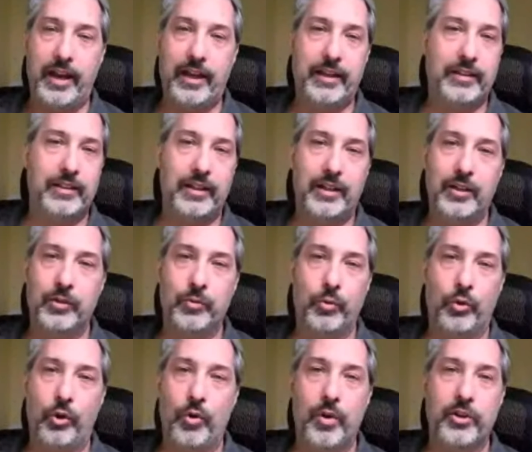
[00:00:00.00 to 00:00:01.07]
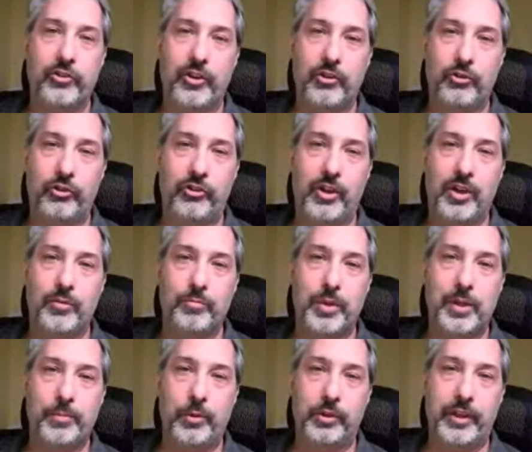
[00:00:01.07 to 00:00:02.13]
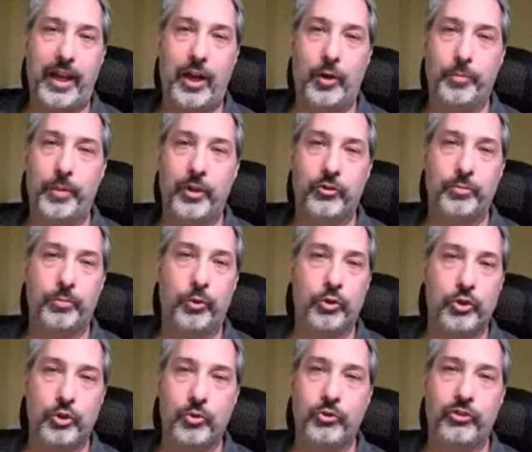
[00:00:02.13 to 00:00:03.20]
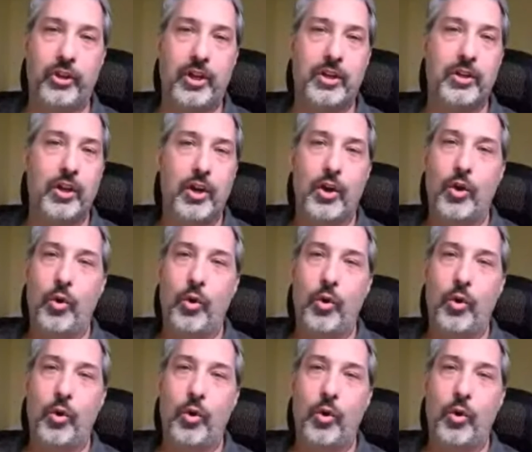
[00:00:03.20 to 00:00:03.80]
And we're always interested in people to help us produce it